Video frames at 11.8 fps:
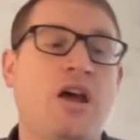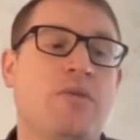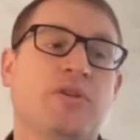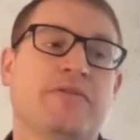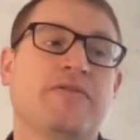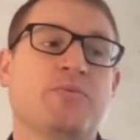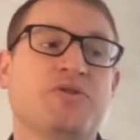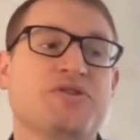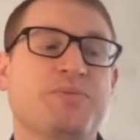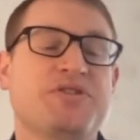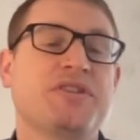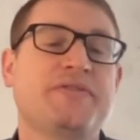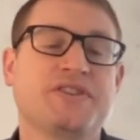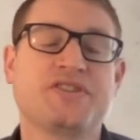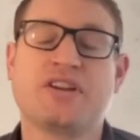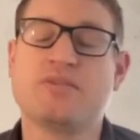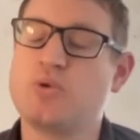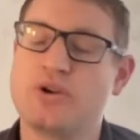But from a specific
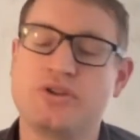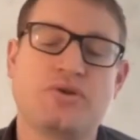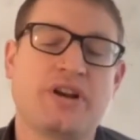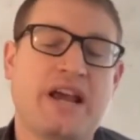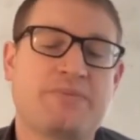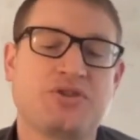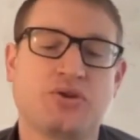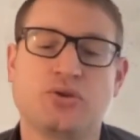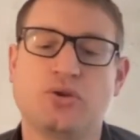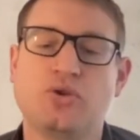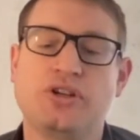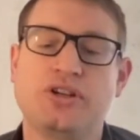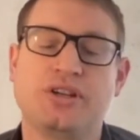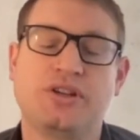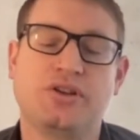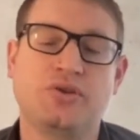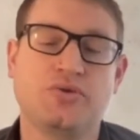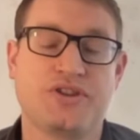standpoint, you can absolutely
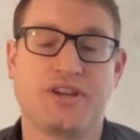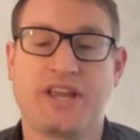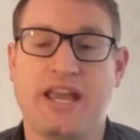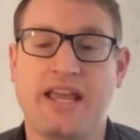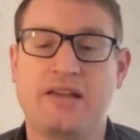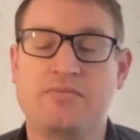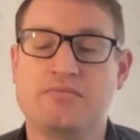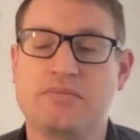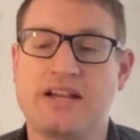use the game